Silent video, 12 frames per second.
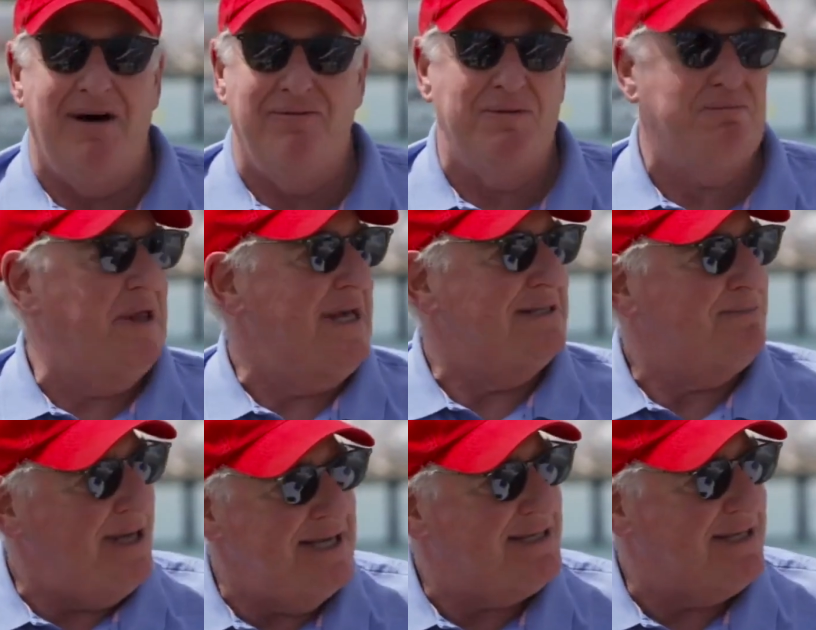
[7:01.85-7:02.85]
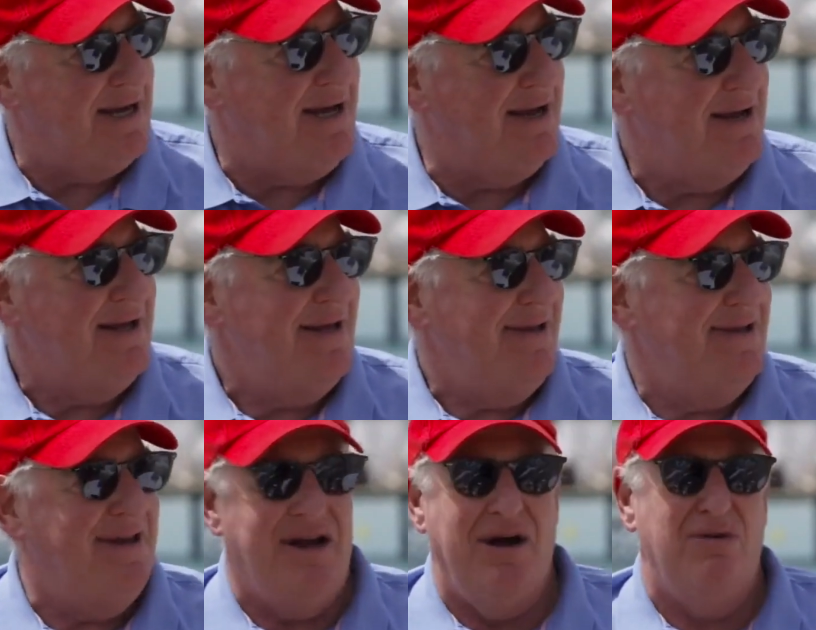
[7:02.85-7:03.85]
involved with Blaze Pizza.
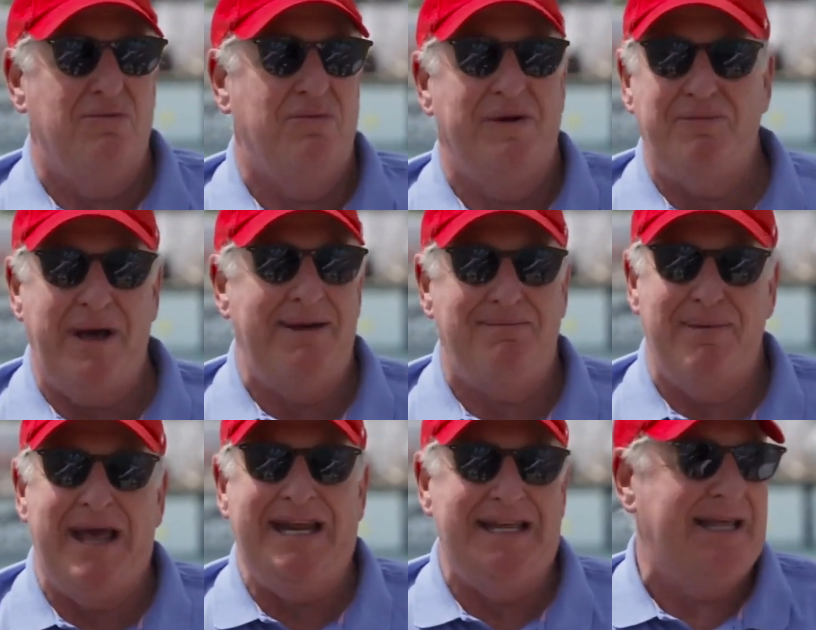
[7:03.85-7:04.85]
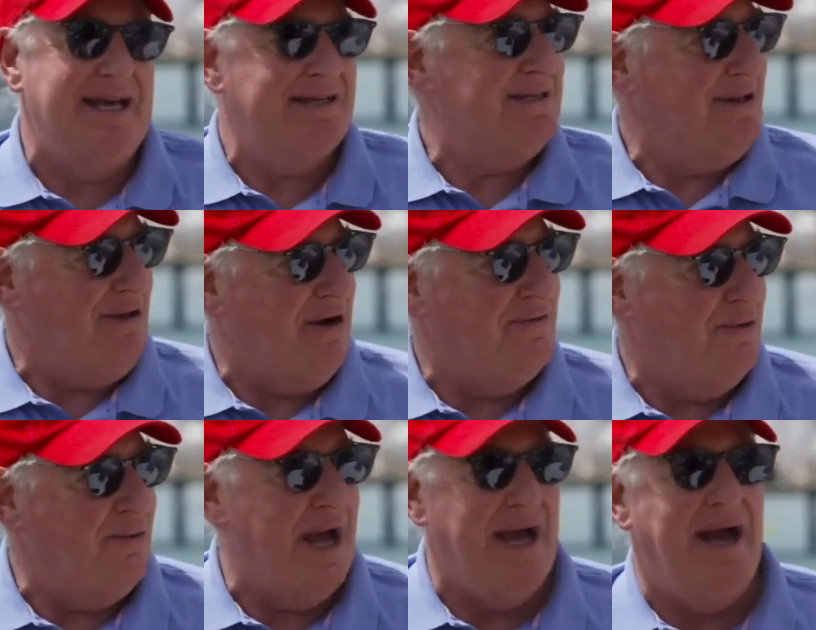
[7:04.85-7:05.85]
Mm-hmm. You know, we've had many things
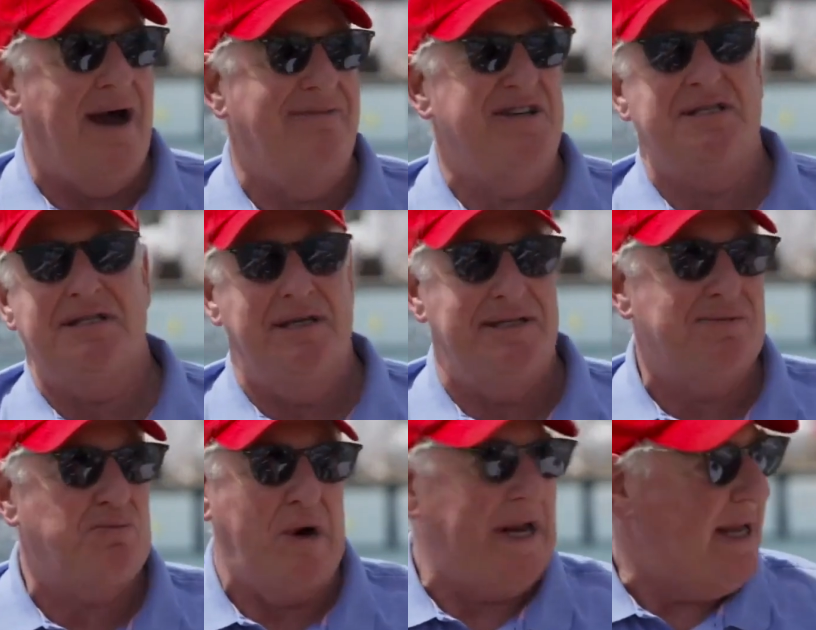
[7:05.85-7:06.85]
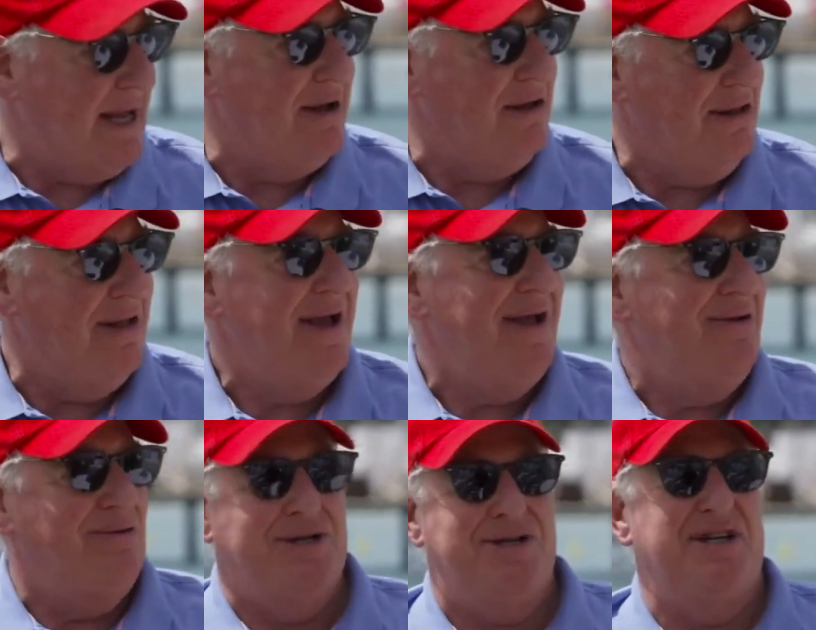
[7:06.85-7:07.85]
along the way. Obviously, Spring Hill,
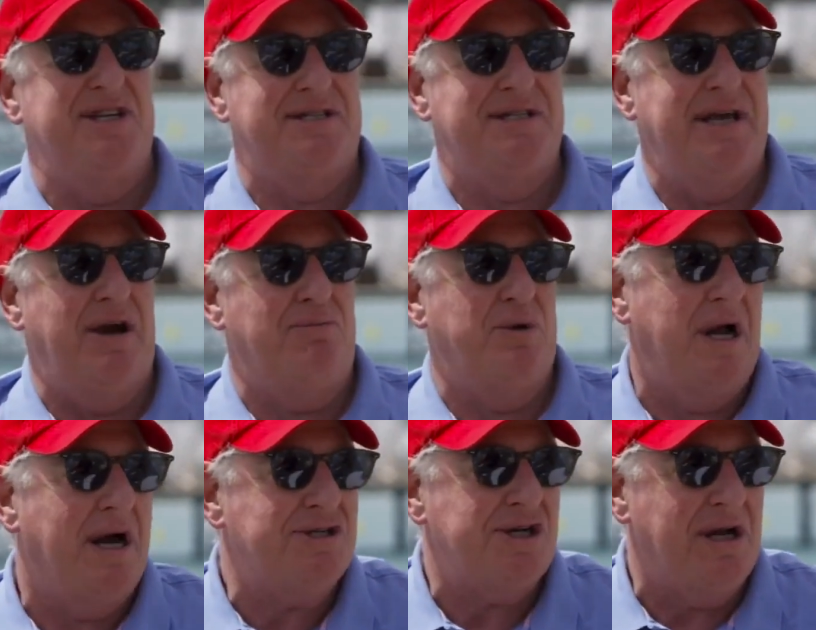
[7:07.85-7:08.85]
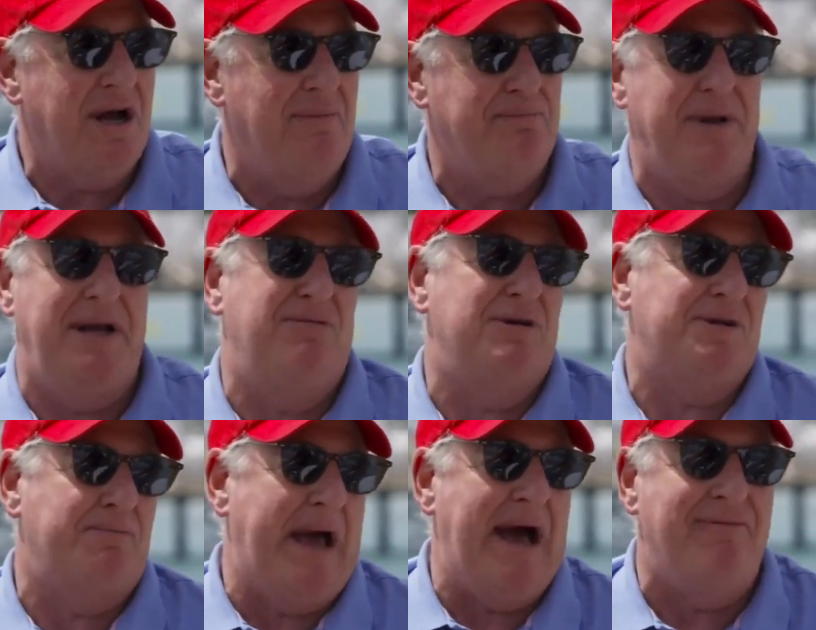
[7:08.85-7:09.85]
which is their production company,
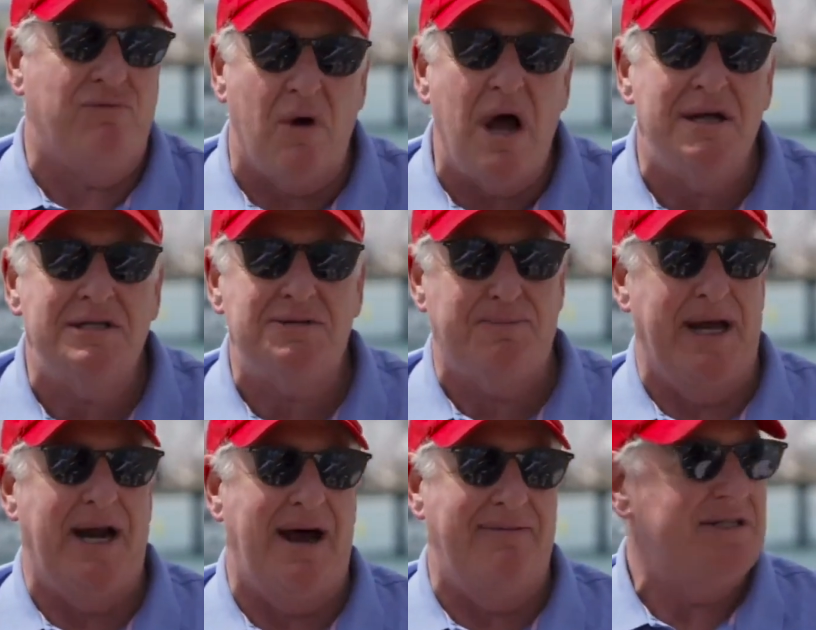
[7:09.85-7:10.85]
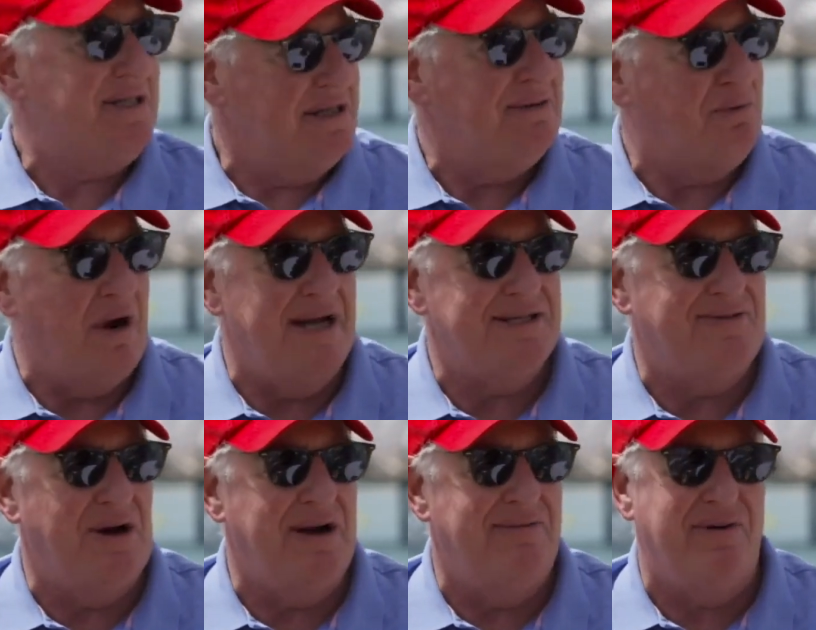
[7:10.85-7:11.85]
which Mav runs, but obviously
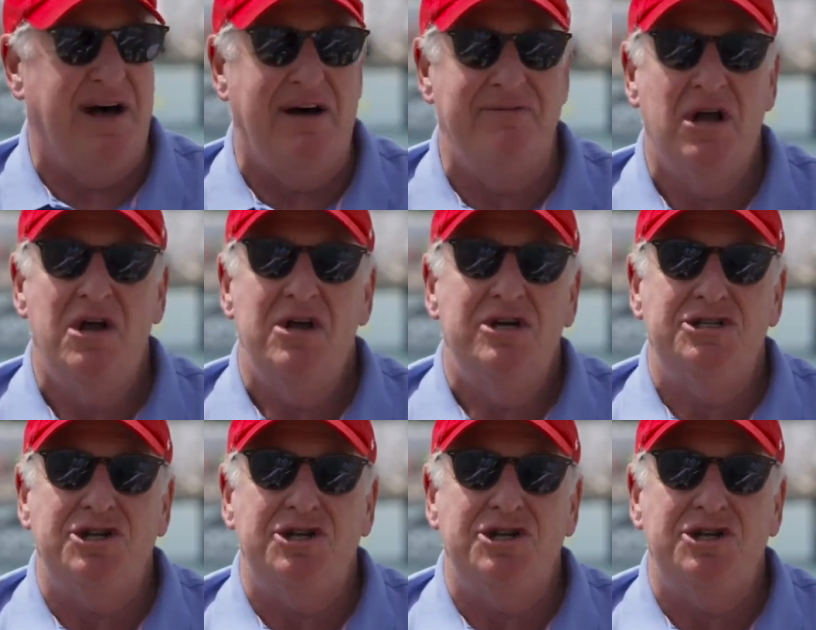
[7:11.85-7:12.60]
LeBron's very involved.